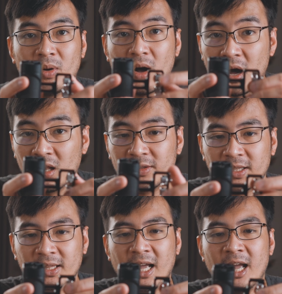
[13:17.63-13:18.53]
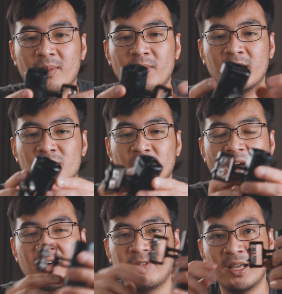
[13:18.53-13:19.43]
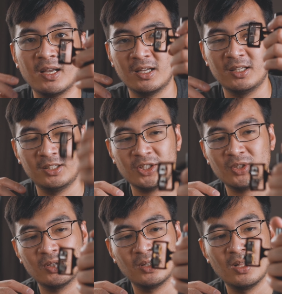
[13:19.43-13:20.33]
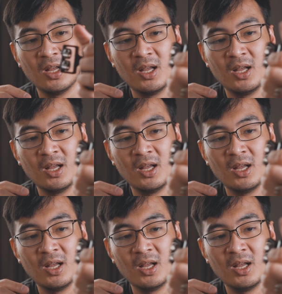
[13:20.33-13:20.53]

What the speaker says: all the time, and so having an additional